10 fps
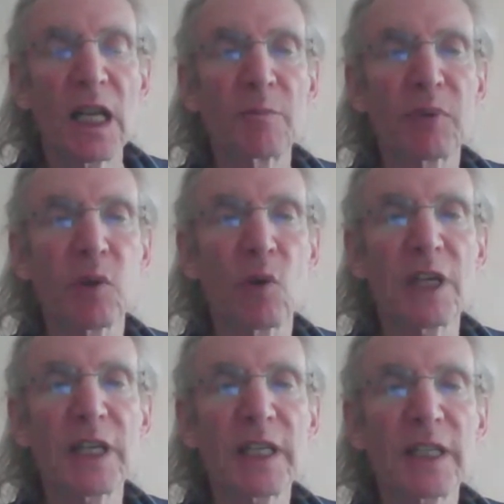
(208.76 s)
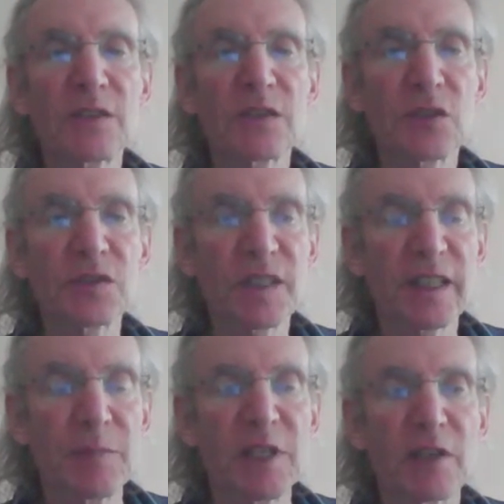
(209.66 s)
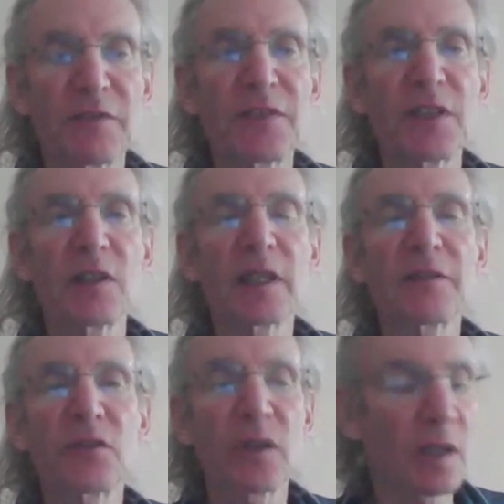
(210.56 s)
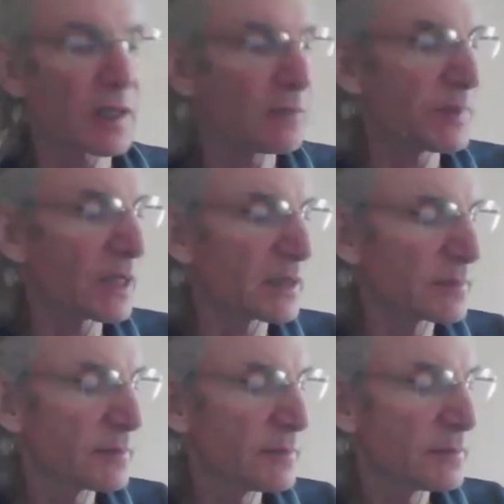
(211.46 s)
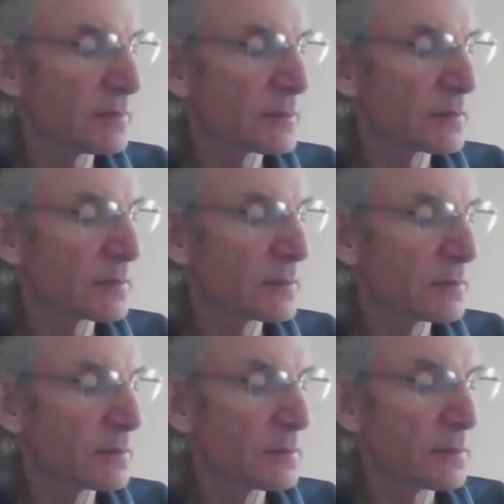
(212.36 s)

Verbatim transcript: employees, just to give me a feeling for their company? Around